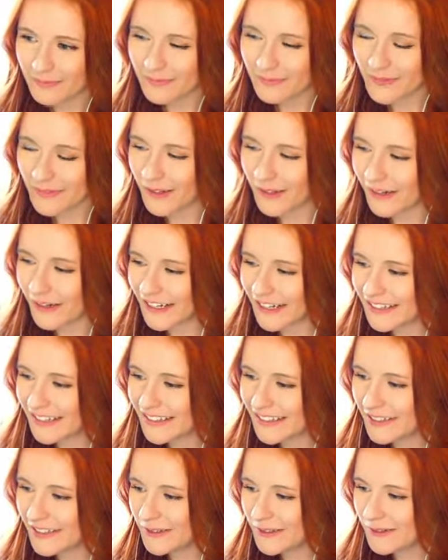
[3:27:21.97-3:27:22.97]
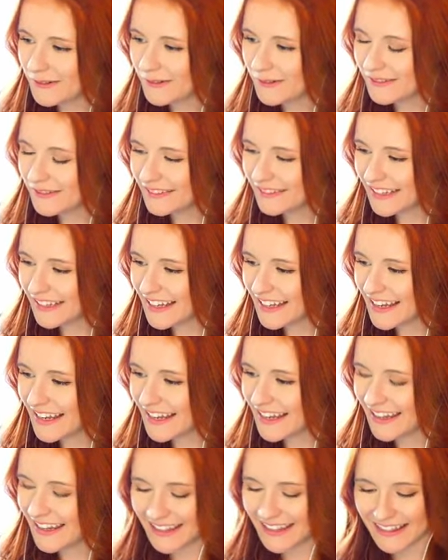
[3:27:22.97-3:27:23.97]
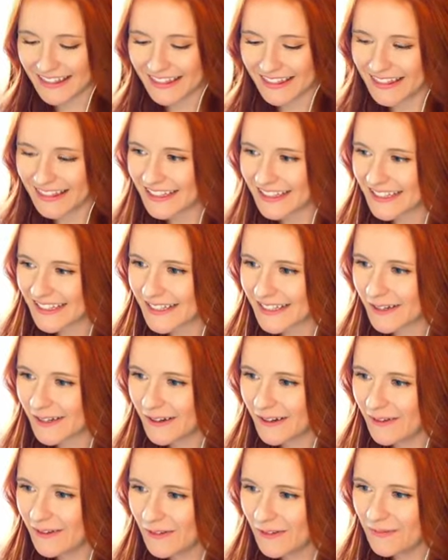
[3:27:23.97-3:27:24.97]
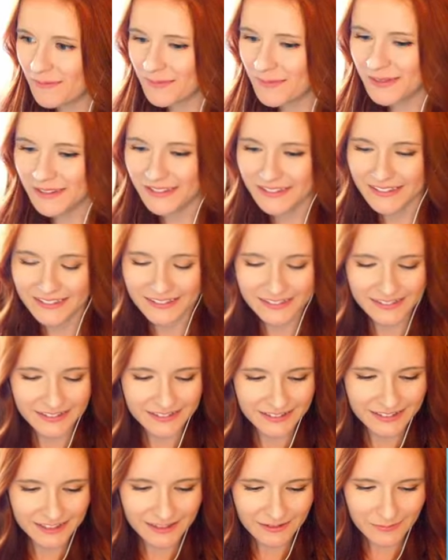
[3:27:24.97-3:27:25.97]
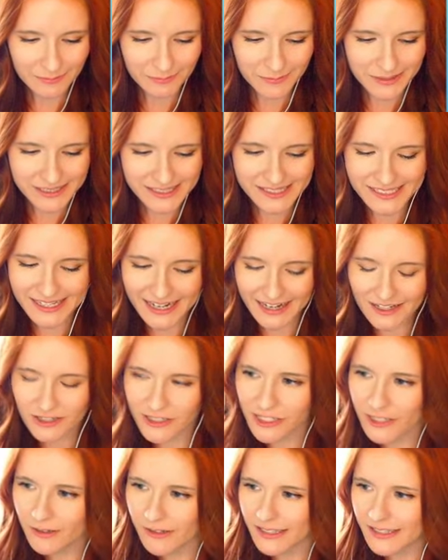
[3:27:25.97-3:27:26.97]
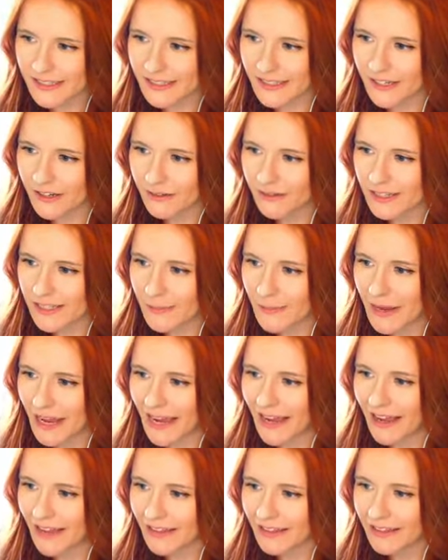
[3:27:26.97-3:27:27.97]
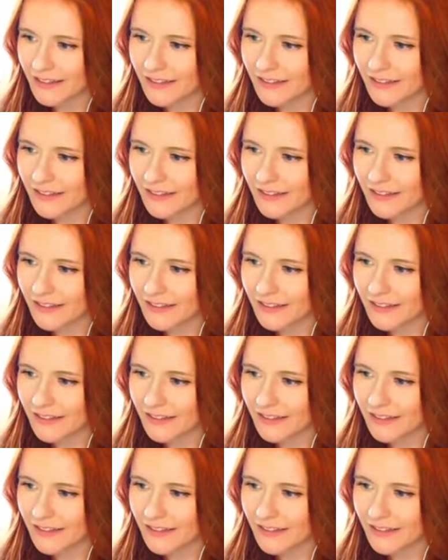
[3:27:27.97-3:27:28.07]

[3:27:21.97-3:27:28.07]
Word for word: all right, you, uh, this is your home. Pistachio needs to go to pack.